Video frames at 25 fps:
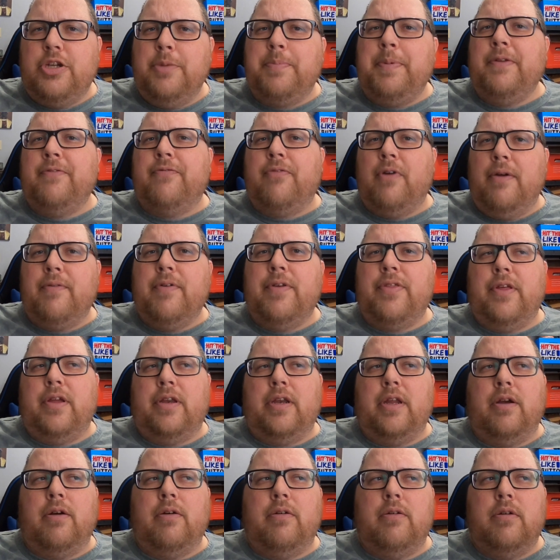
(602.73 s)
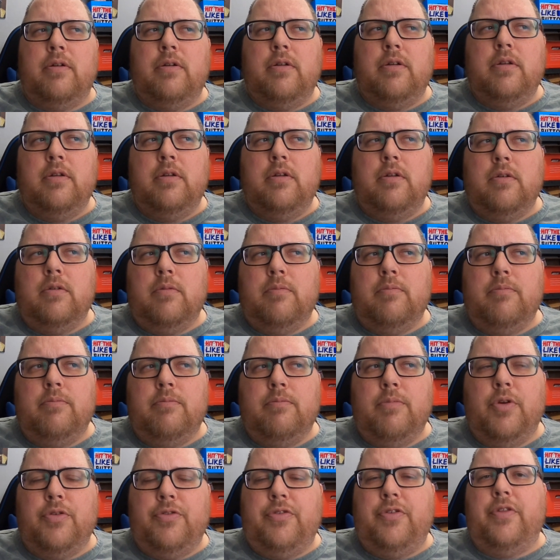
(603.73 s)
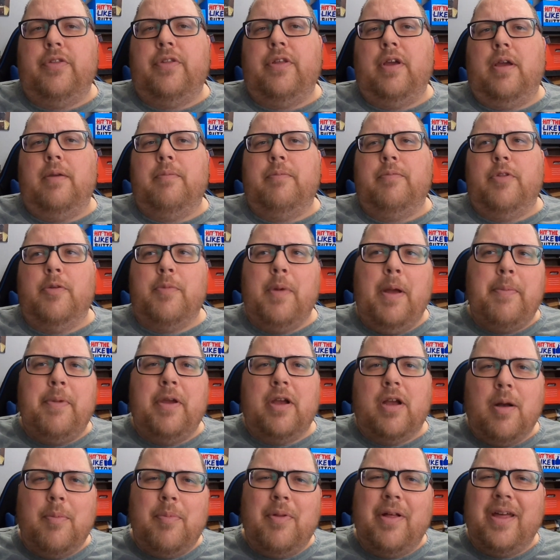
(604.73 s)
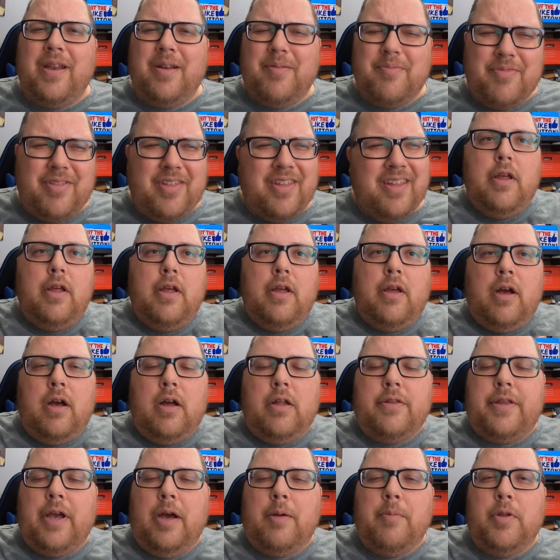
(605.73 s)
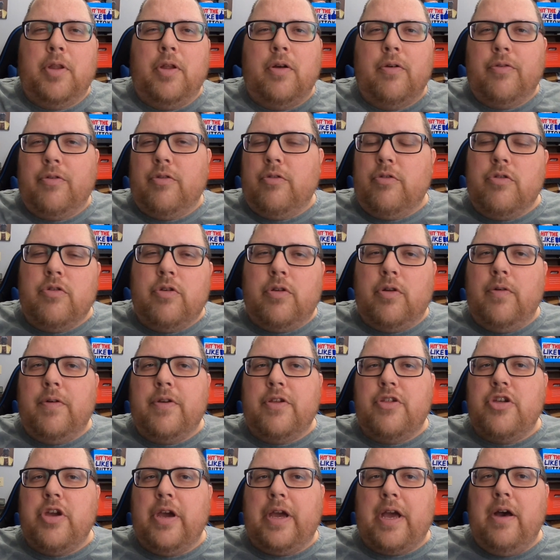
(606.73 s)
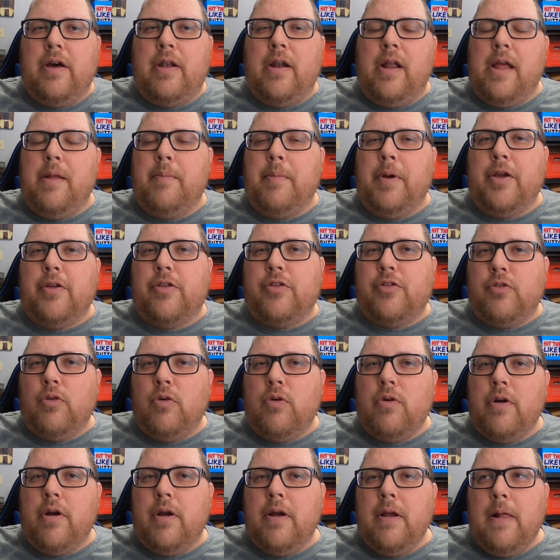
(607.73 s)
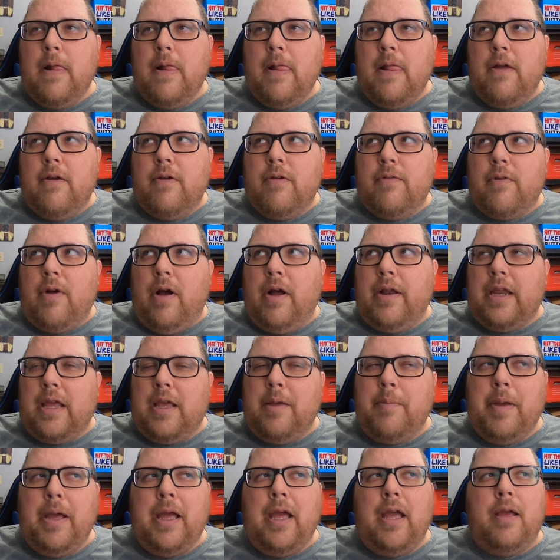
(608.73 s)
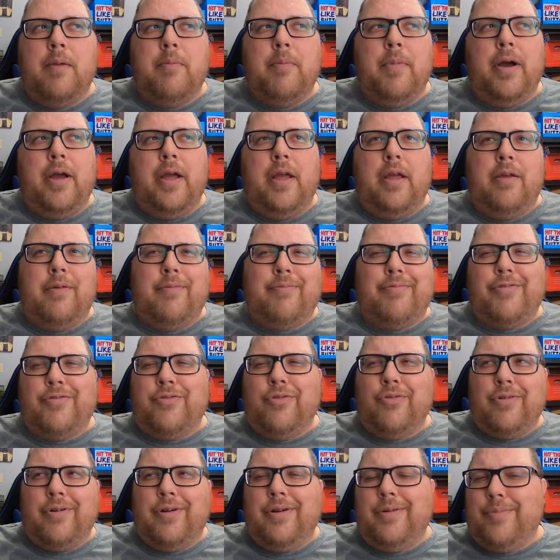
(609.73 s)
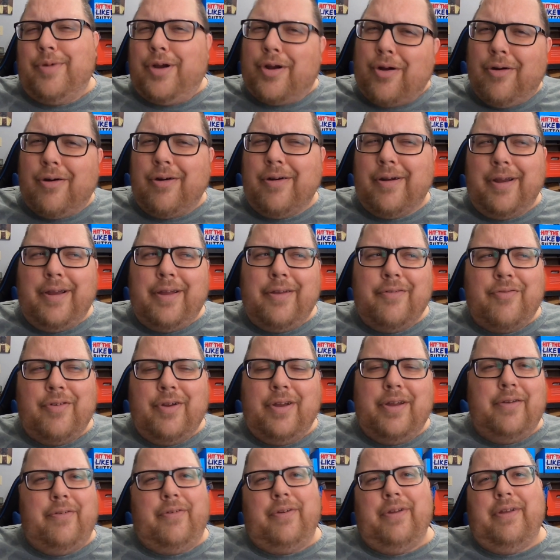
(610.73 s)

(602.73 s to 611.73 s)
shipping for everything now, most of the time. There might be a couple items uh, down below. There, you can always check out my store on eBay, my store on Mercari if I